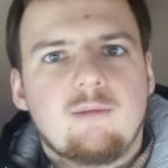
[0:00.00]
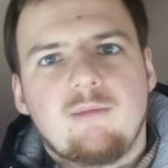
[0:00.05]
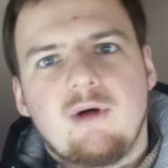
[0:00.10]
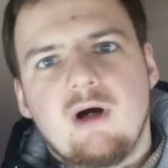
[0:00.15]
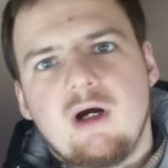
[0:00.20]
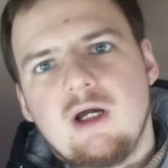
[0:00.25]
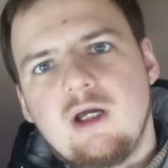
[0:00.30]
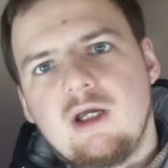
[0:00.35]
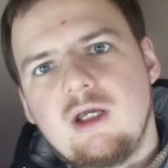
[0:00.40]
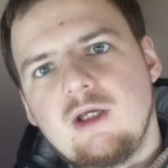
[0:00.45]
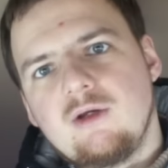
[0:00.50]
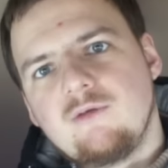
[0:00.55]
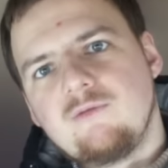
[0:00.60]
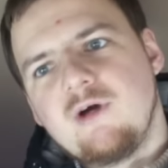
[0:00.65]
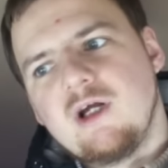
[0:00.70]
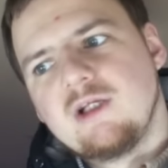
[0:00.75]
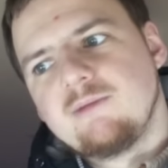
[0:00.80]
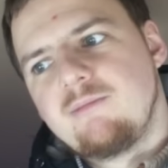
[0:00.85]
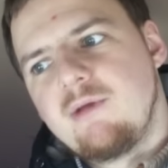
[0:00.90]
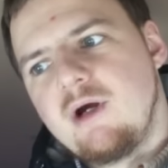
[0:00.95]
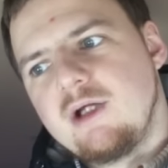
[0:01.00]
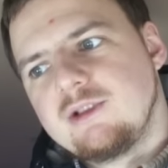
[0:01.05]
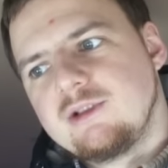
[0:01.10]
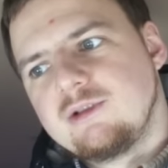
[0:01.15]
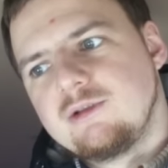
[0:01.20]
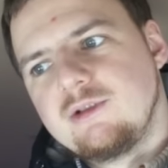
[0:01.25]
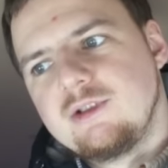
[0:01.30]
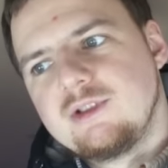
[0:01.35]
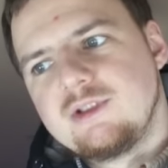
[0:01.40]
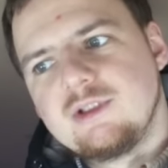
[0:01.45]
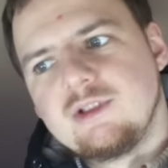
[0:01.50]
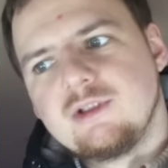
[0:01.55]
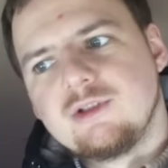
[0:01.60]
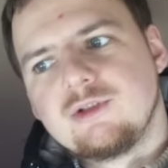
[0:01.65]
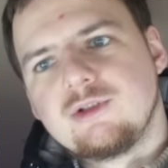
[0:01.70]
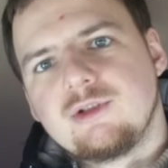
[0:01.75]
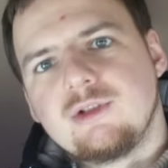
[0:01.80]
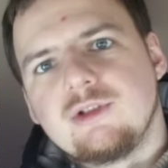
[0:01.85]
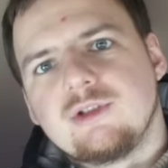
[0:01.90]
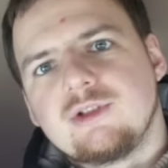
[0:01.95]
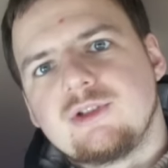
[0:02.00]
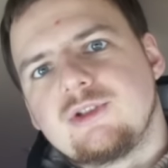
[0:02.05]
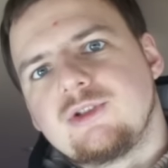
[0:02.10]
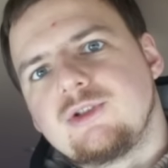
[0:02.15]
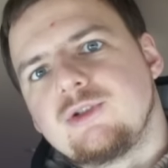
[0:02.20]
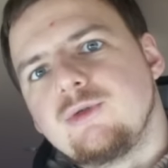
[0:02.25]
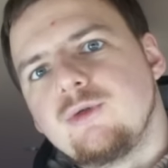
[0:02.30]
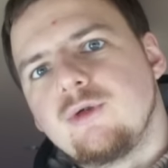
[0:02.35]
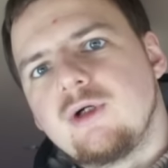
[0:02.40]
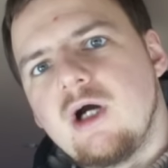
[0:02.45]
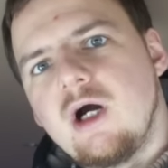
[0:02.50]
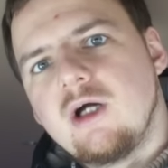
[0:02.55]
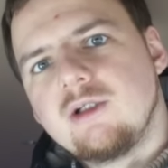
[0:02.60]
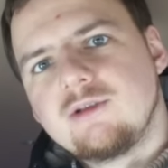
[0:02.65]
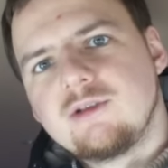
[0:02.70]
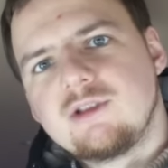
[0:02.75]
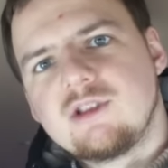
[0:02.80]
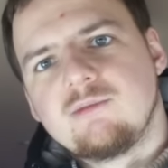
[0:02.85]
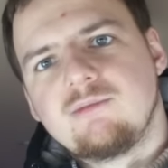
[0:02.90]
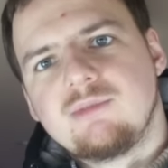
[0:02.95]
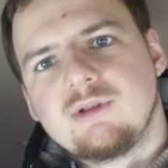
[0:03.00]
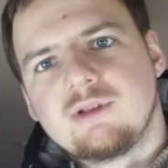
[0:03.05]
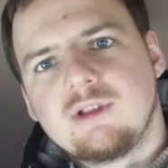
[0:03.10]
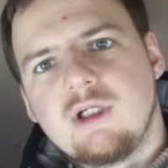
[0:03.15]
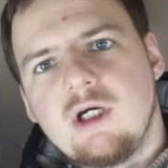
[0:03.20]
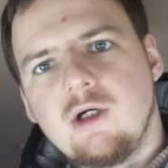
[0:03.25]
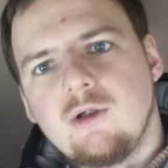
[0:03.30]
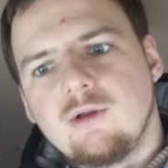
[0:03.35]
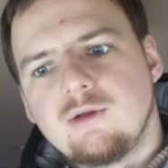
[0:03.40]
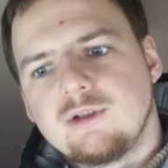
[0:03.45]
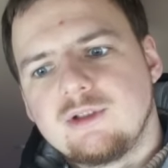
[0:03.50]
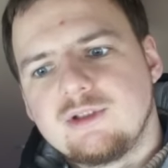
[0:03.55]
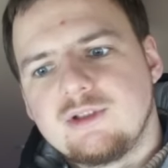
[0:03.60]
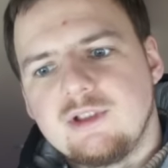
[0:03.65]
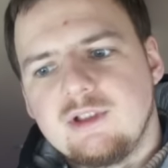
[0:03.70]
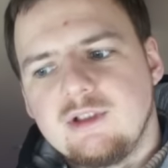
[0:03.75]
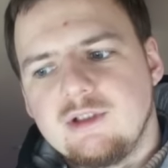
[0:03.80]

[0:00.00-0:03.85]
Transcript: my van battery is 200 ampere hours,